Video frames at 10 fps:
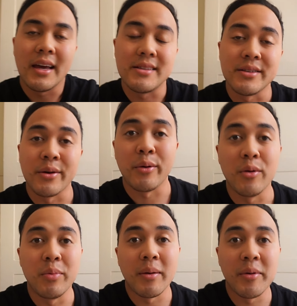It's a
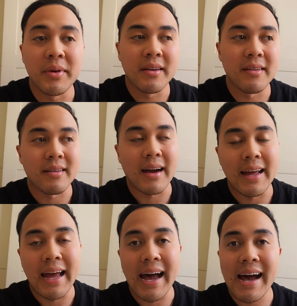total bummer because
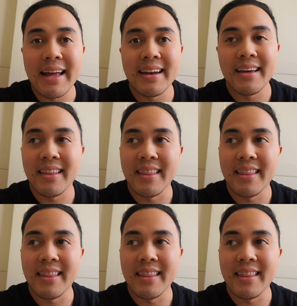I had